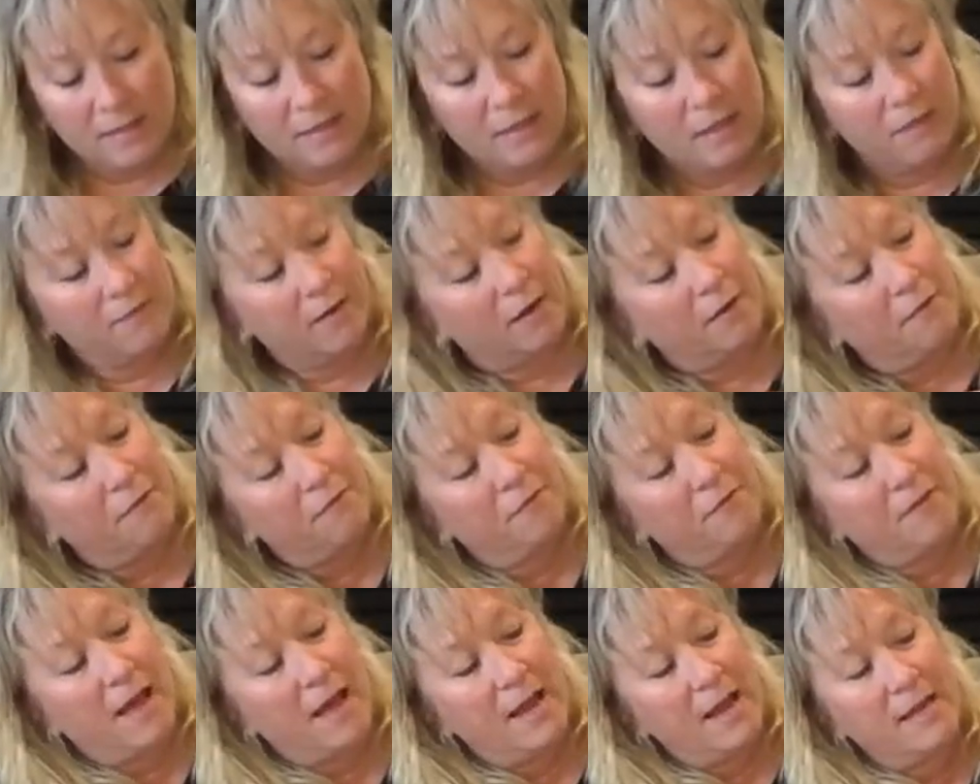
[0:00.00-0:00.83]
They've got a
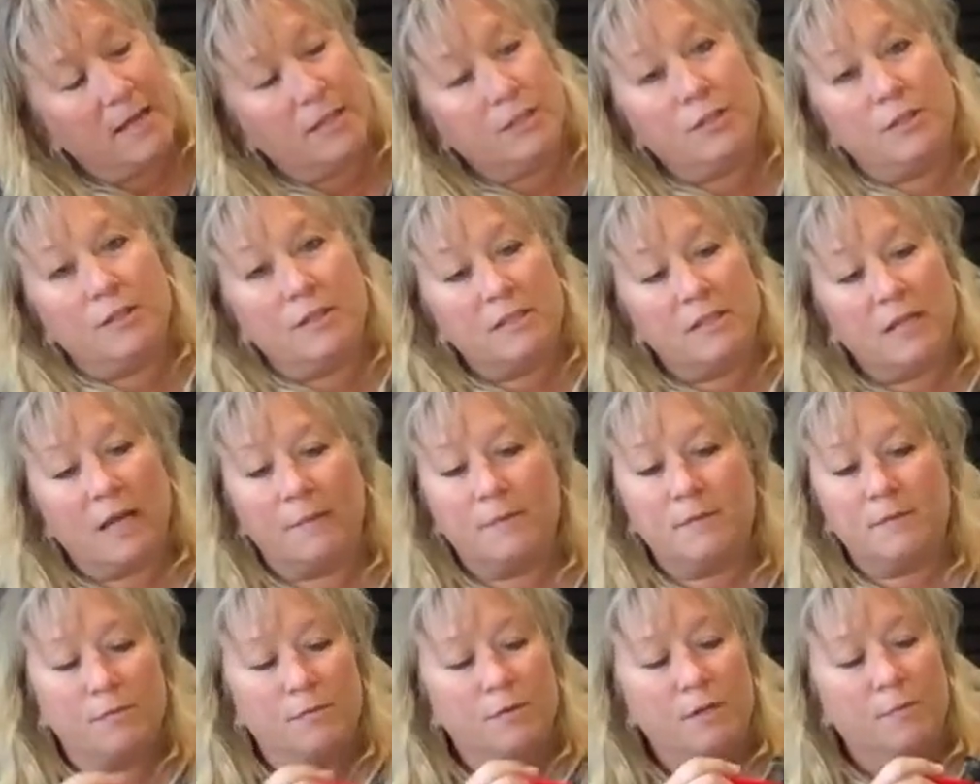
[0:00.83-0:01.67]
flat edge on the
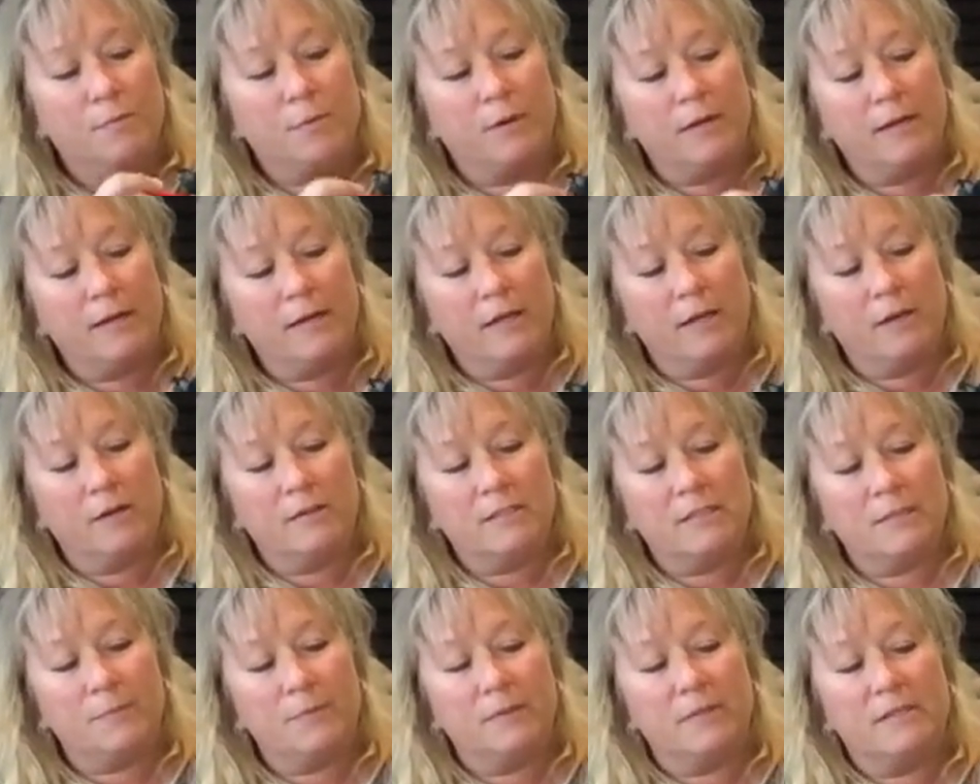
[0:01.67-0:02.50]
top, so when you put in here
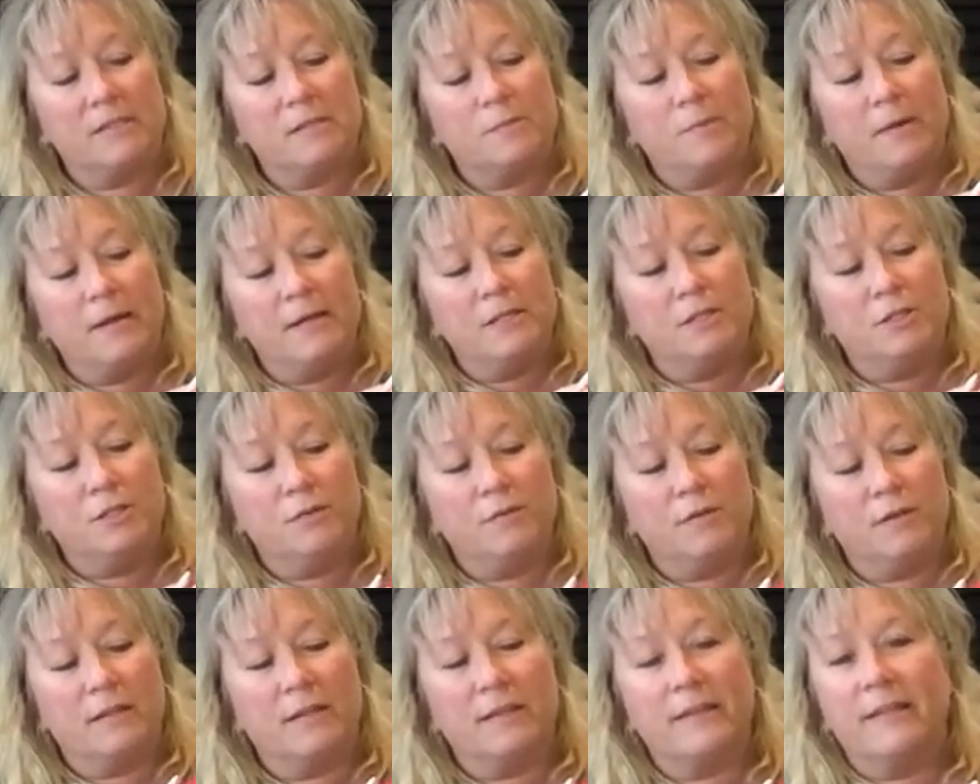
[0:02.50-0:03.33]
and dip in the spice,
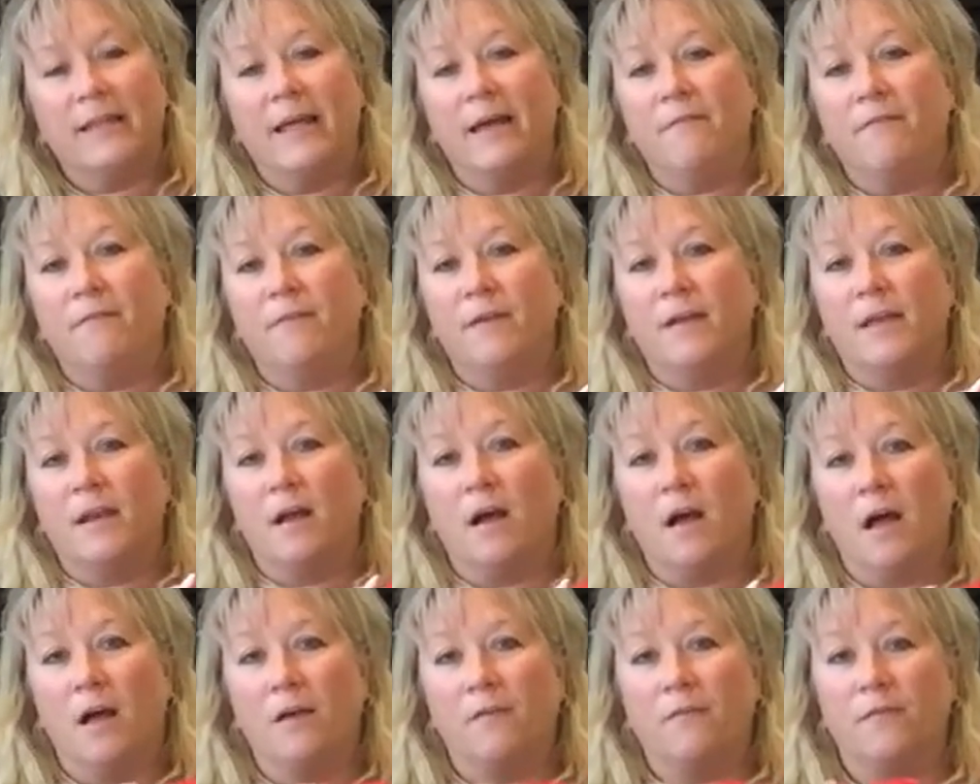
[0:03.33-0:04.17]
you can level it
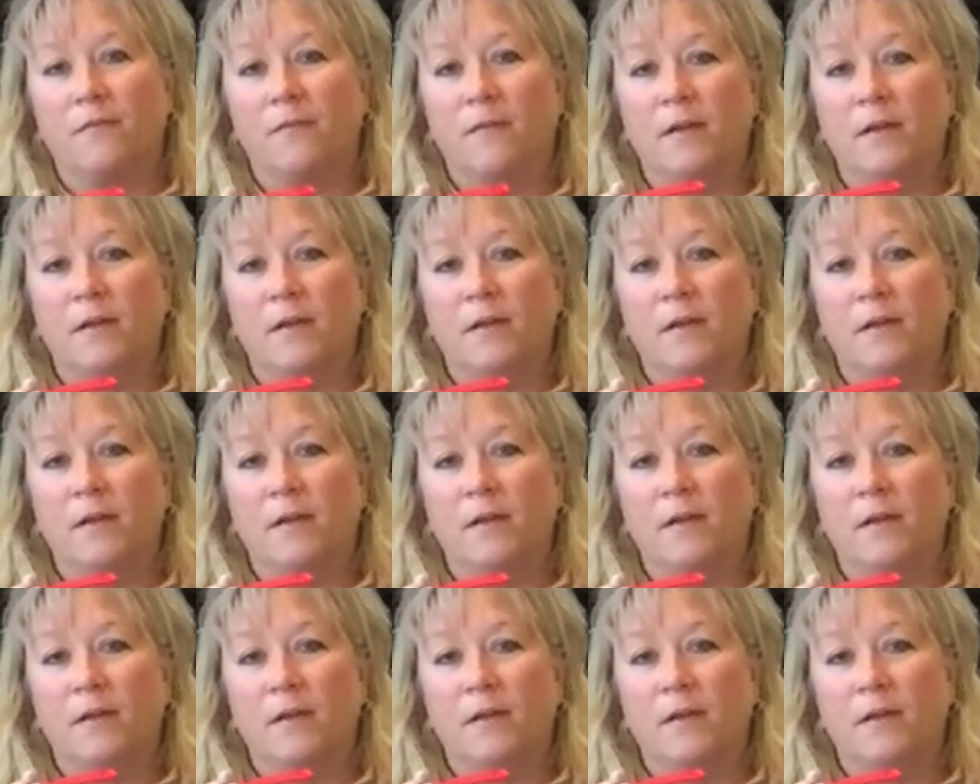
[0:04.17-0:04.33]
off.